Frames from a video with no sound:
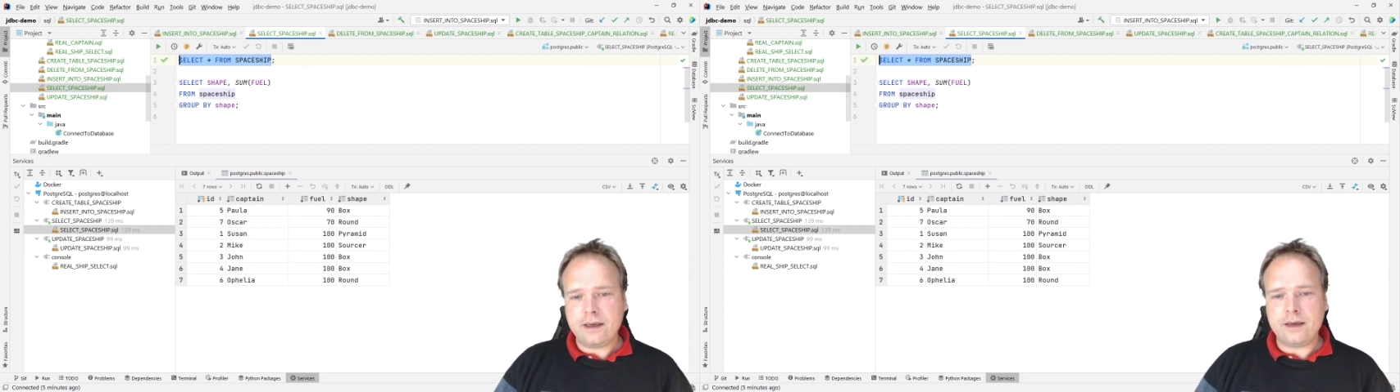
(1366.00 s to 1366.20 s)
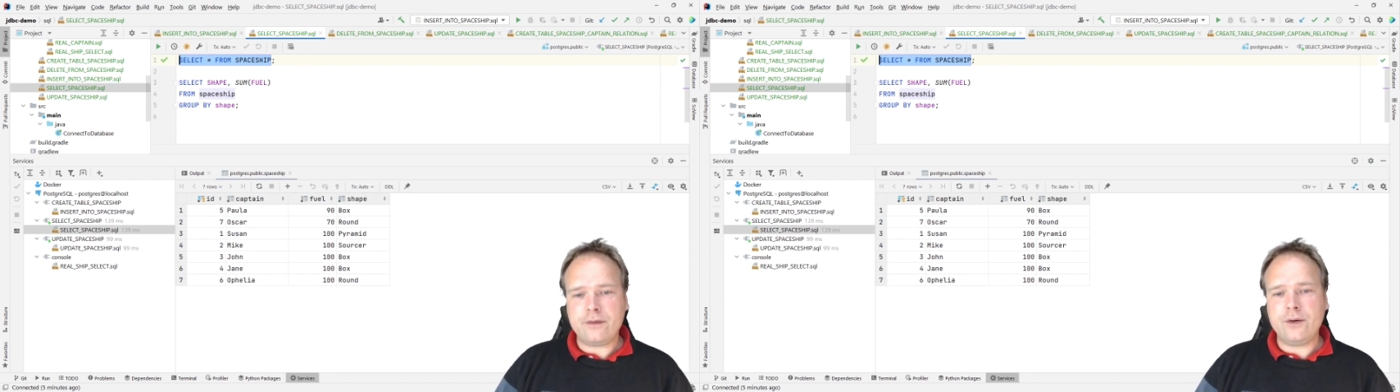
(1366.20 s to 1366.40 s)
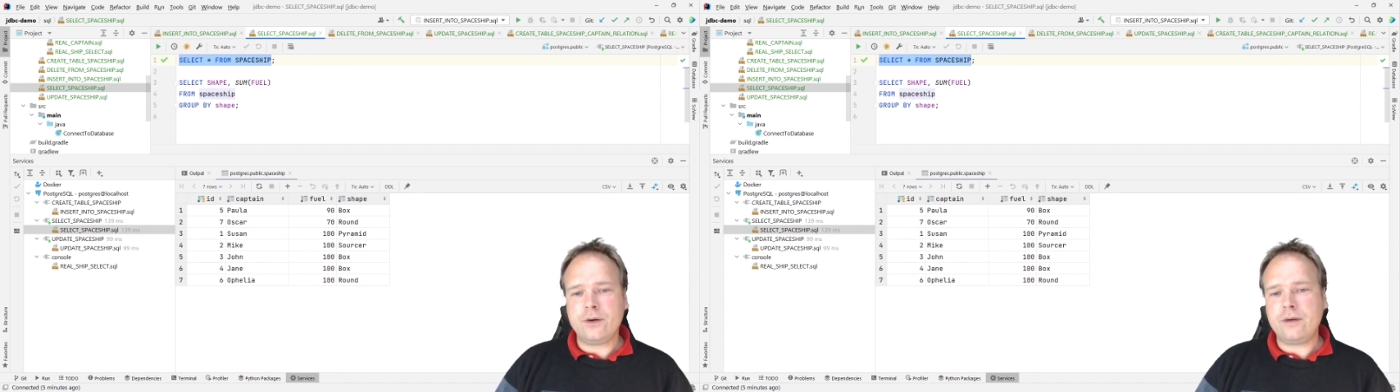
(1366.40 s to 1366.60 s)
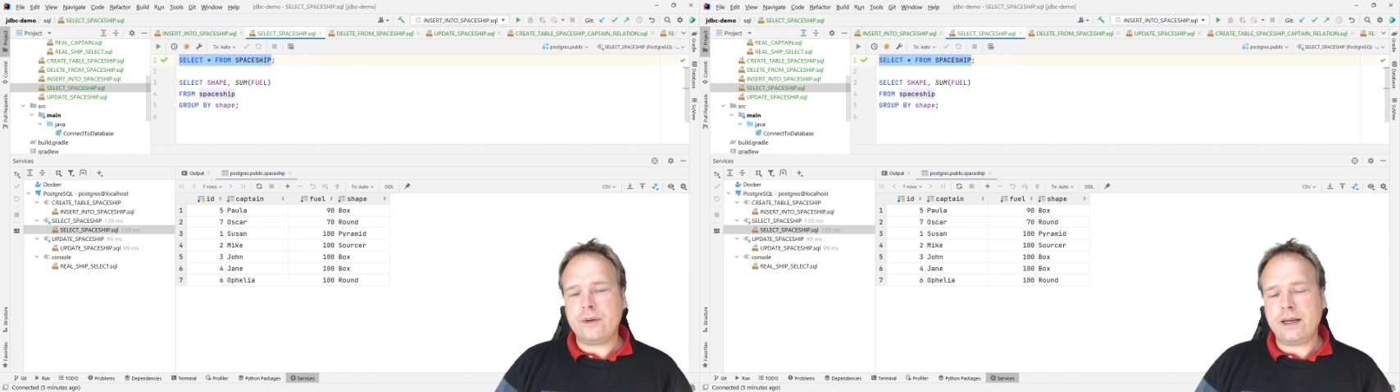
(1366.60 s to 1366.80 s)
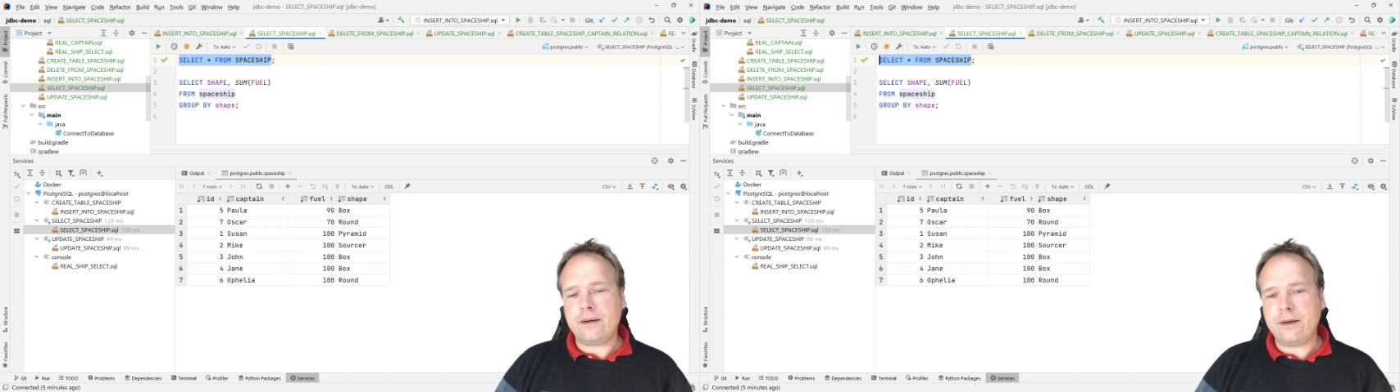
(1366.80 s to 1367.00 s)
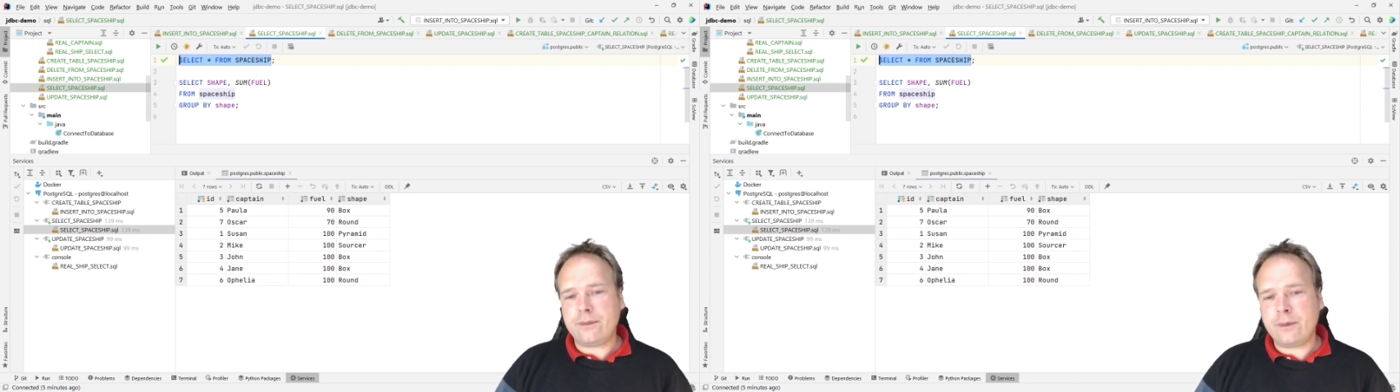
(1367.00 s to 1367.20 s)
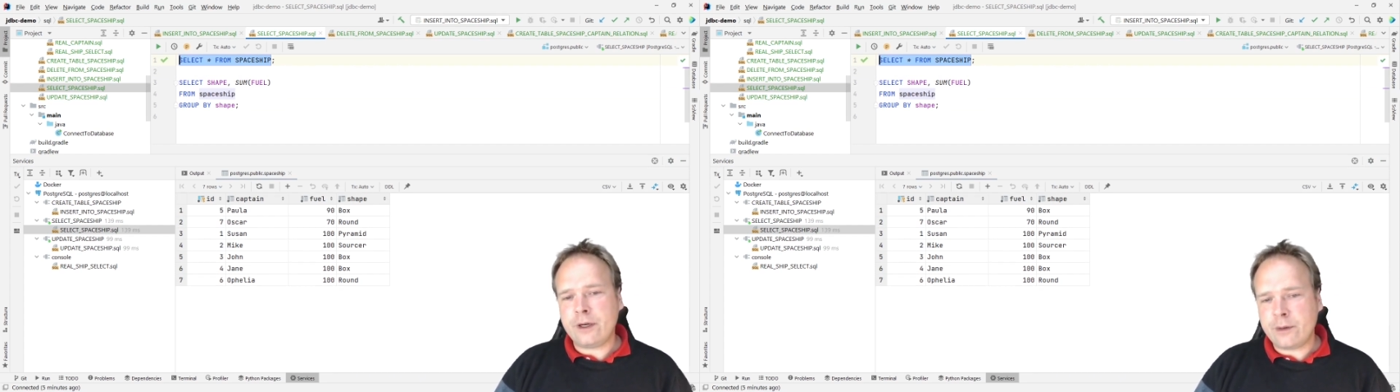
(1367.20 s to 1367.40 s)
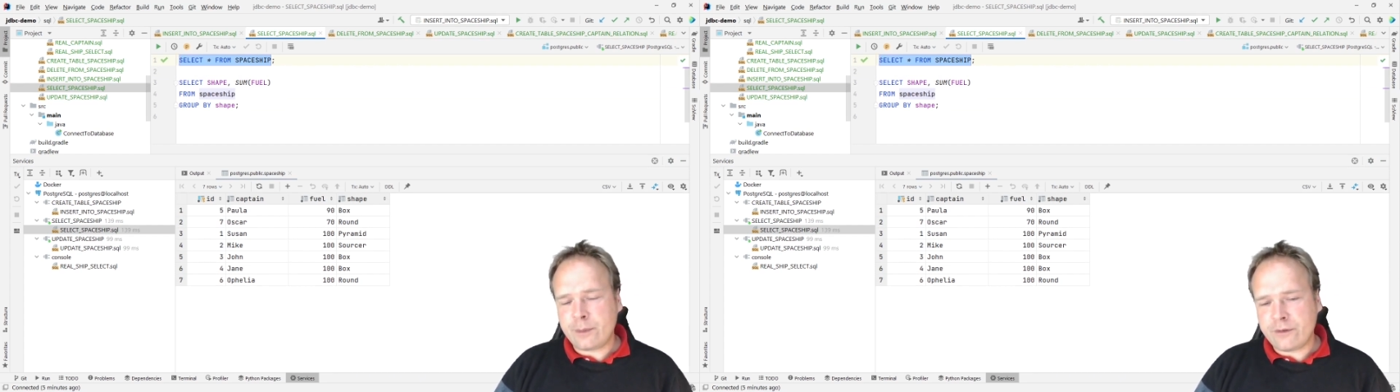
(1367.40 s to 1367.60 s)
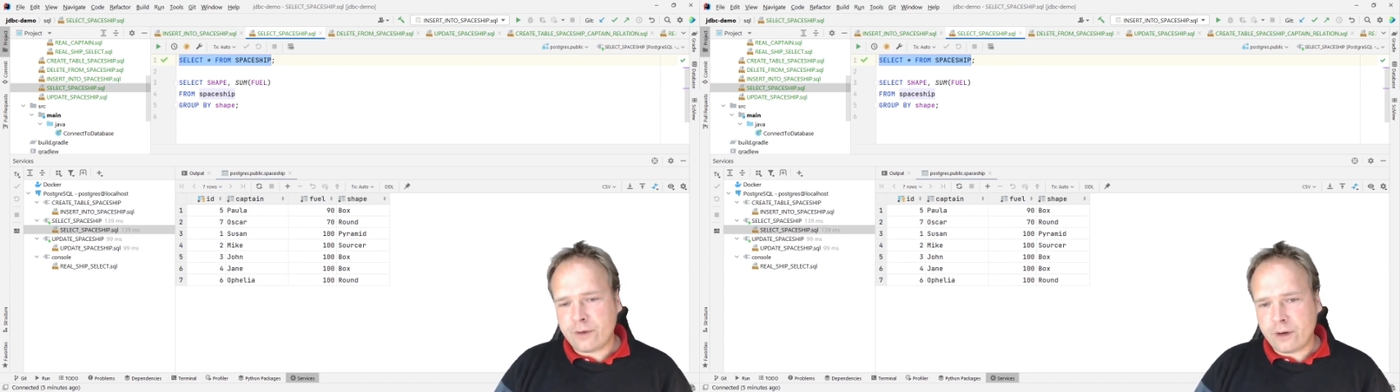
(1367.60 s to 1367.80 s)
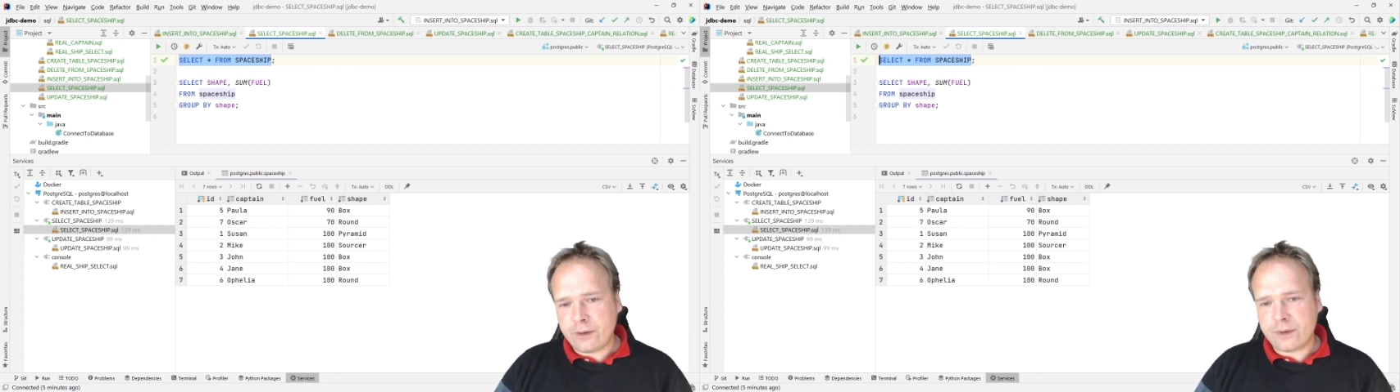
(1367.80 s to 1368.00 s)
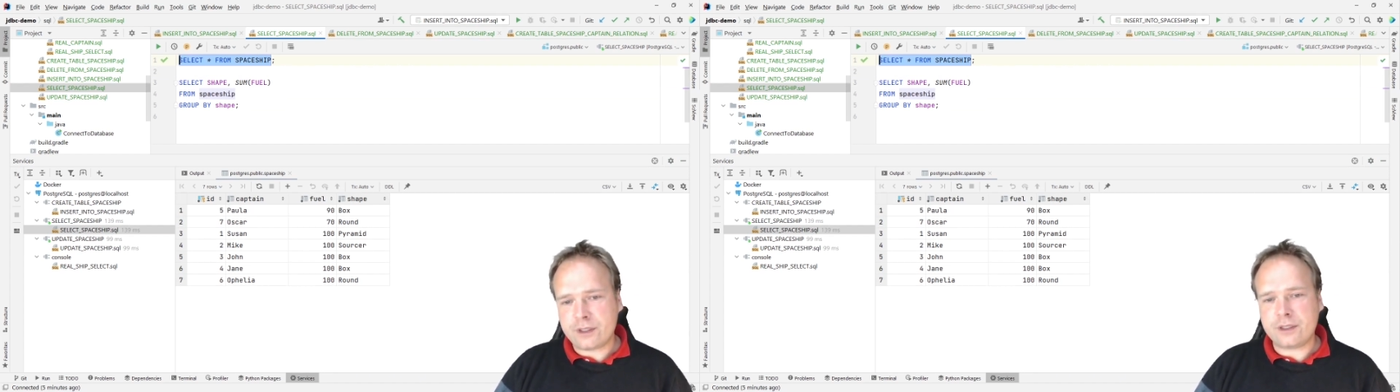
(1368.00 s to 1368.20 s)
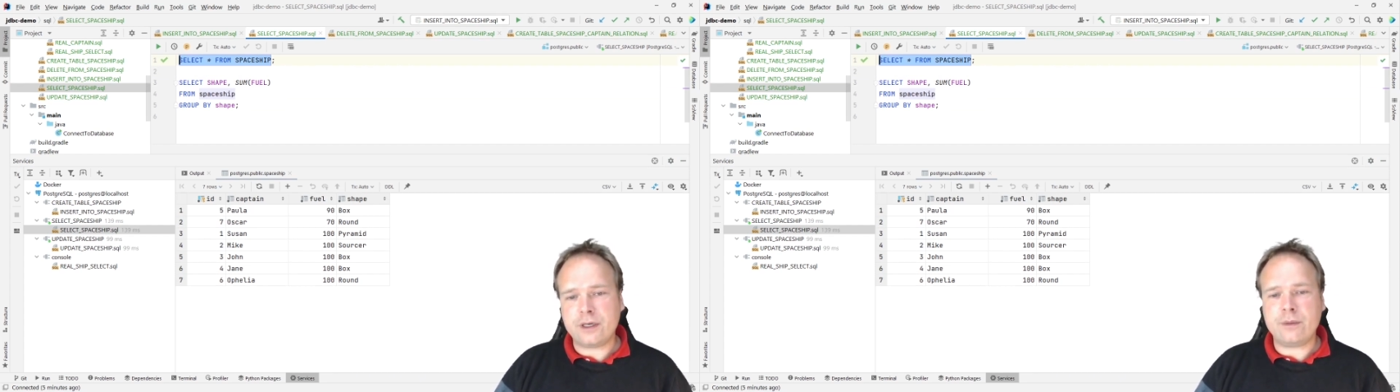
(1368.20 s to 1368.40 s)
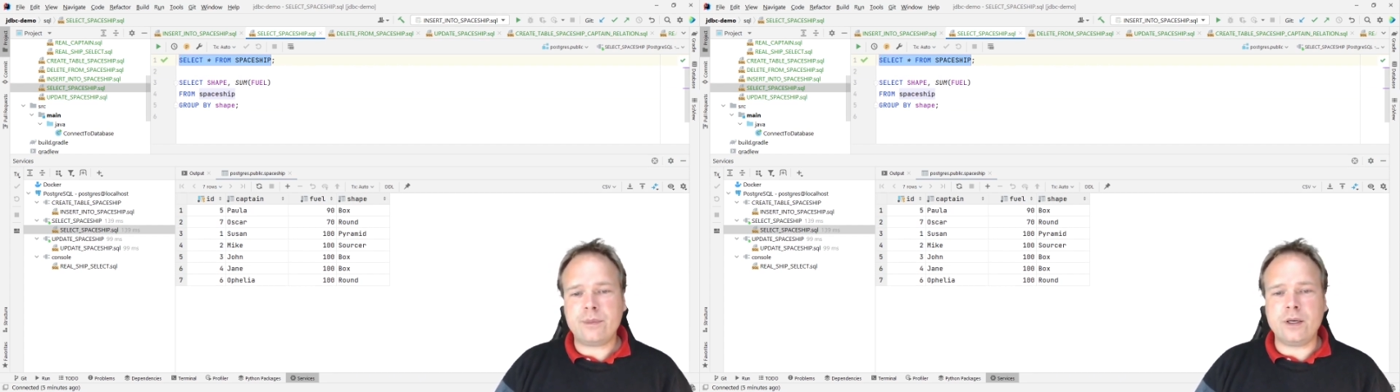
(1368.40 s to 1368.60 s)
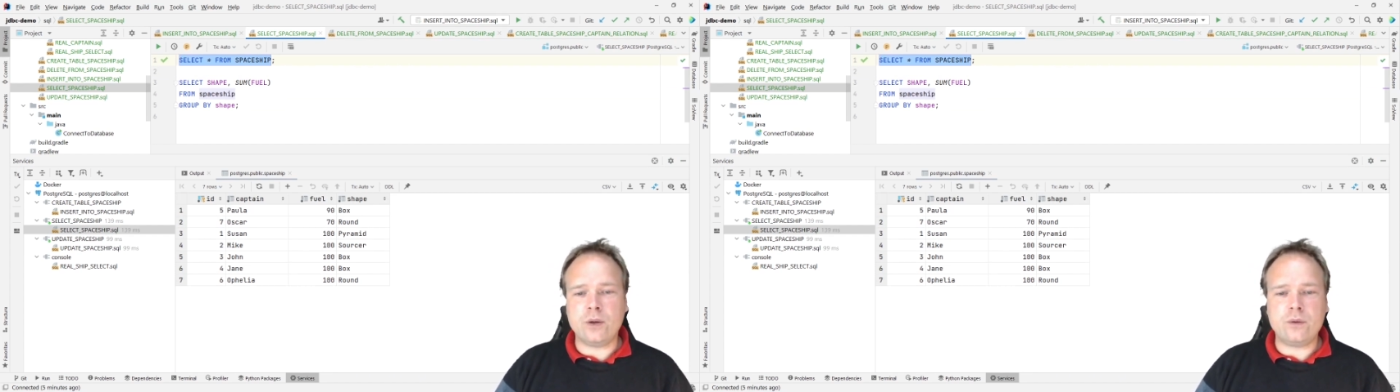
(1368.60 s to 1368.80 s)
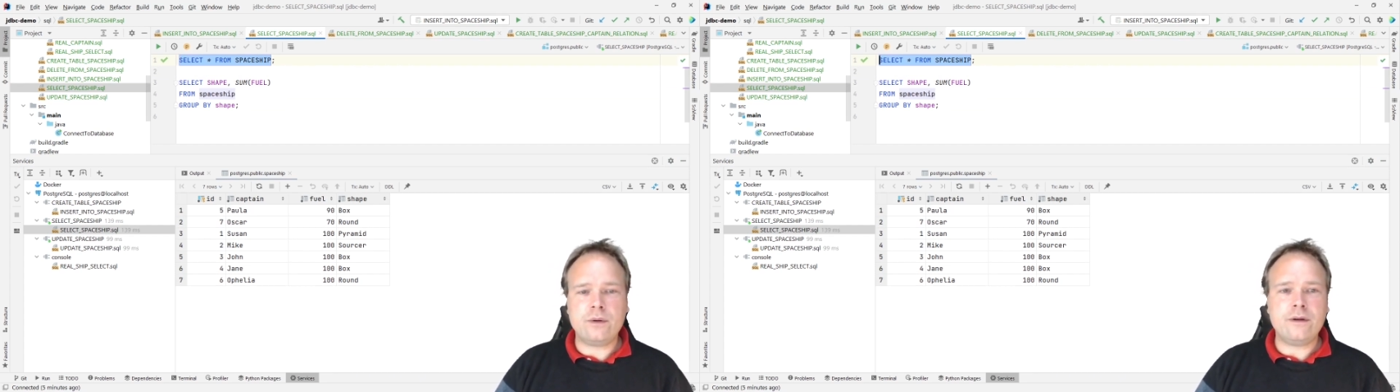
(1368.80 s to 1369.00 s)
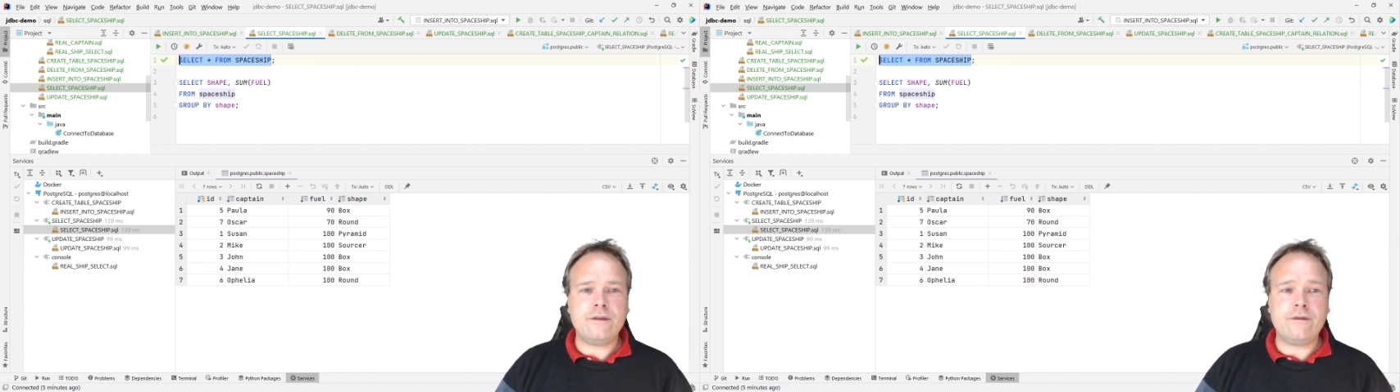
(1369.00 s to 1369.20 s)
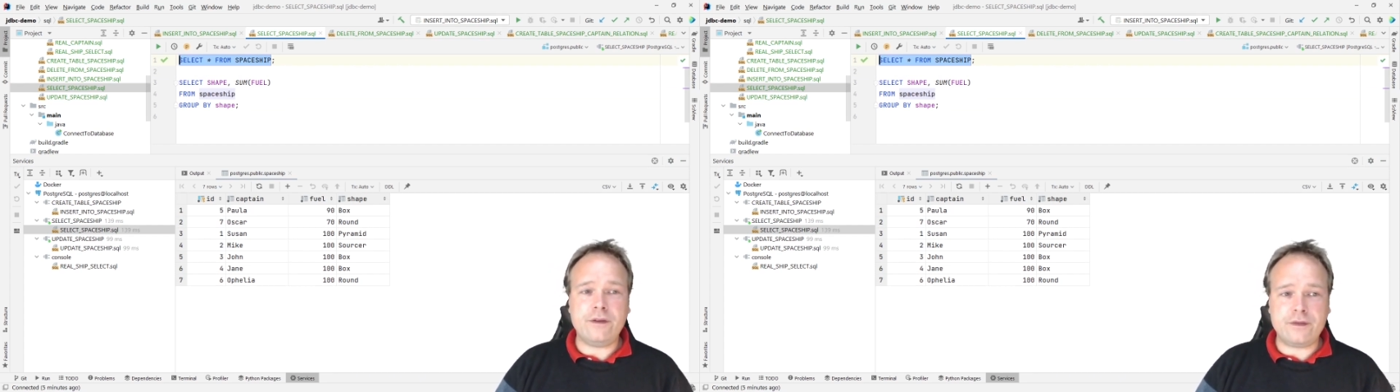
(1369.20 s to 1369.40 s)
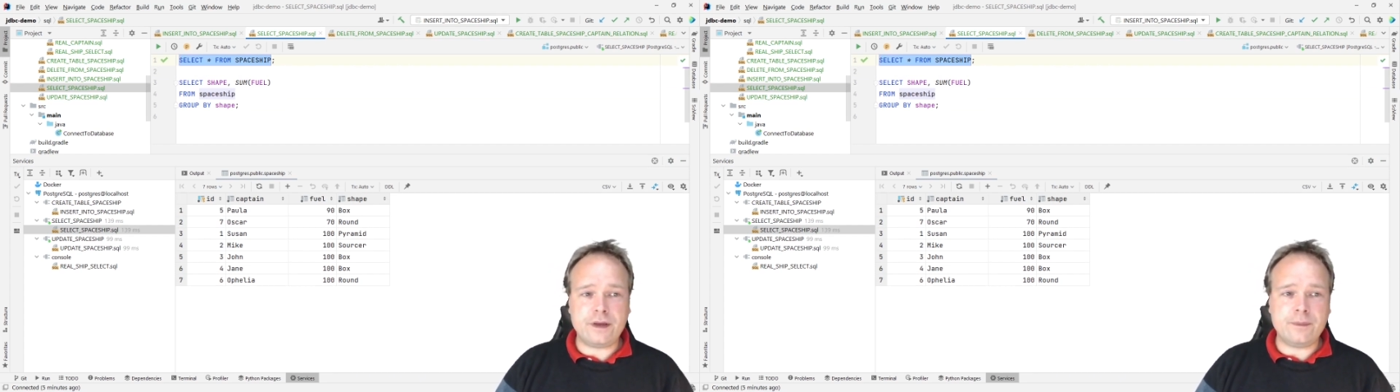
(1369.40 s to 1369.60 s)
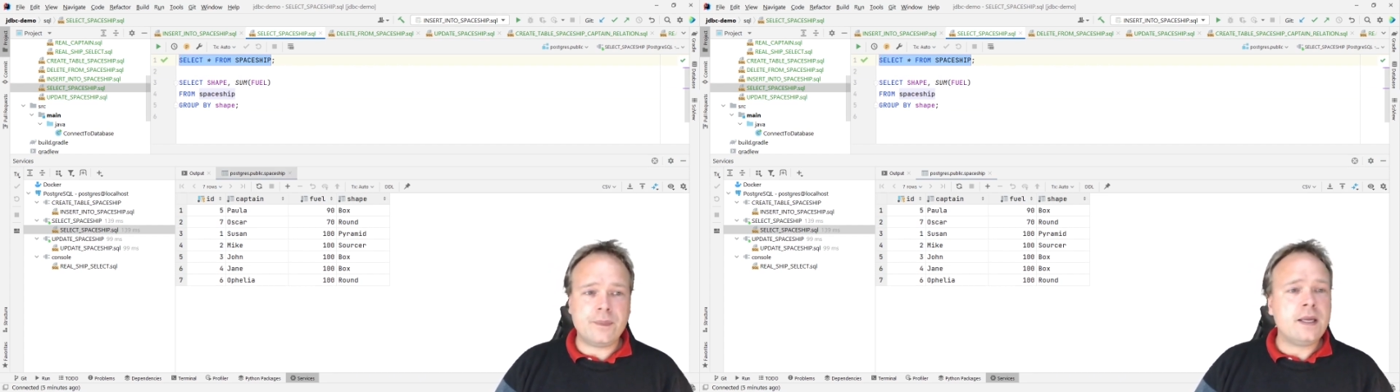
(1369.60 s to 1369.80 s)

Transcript: in the fuel, where before it was below 50.